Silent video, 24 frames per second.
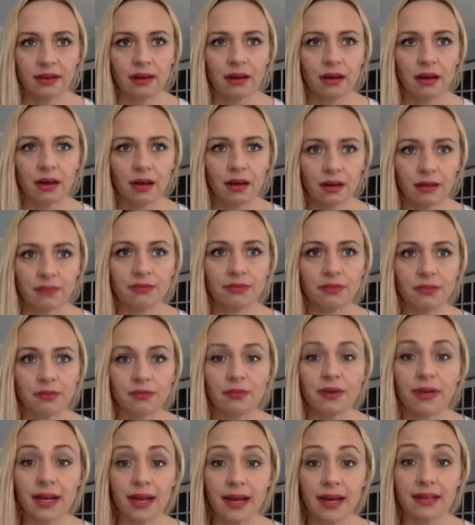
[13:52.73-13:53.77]
of
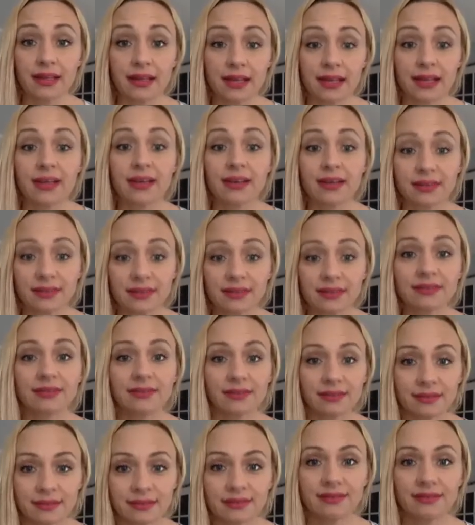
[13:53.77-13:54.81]
reality
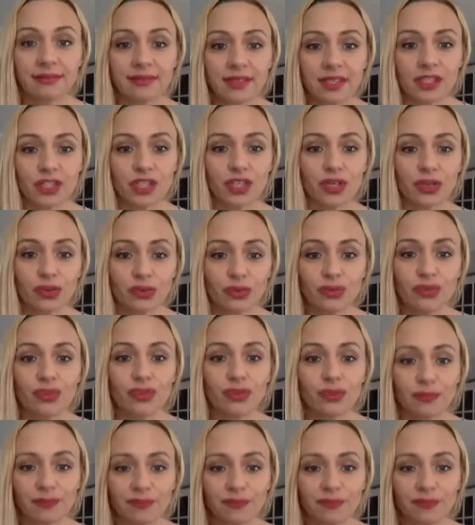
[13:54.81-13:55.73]
is huge.